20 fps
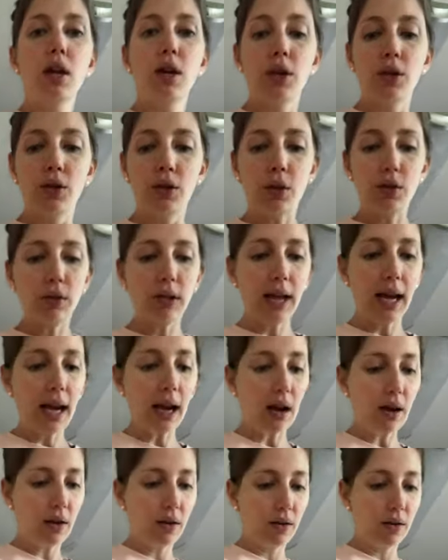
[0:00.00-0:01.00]
So
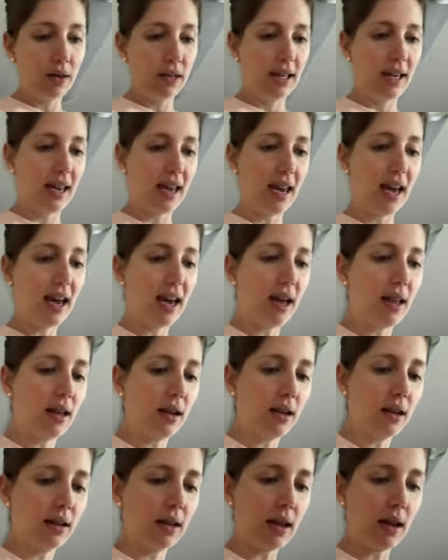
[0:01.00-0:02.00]
now, yeah,
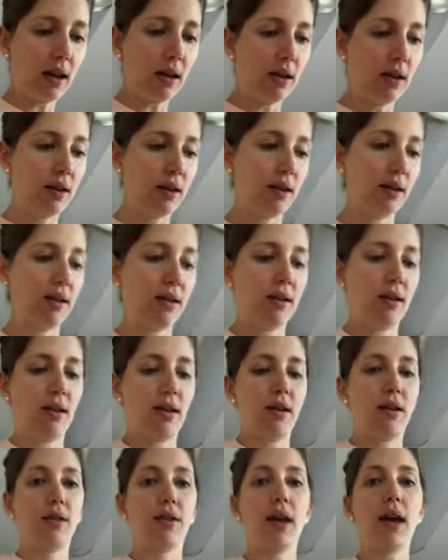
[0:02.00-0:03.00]
look at that.
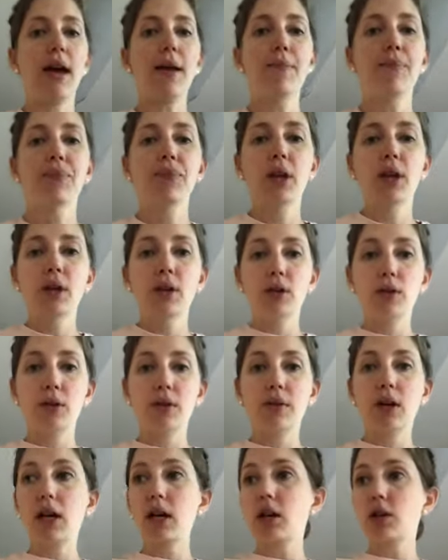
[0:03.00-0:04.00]
Okay, Chocolatey. we've
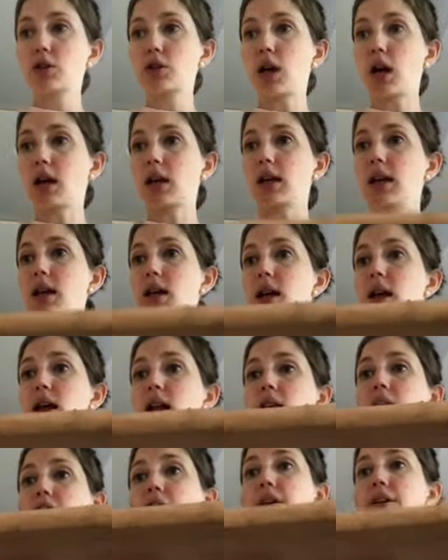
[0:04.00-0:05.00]
got our chocolate.
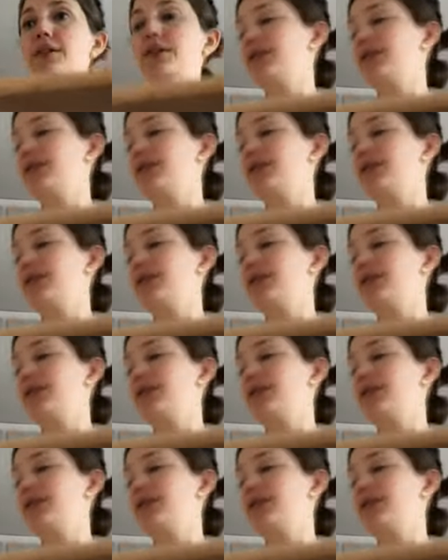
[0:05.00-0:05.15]
Now here's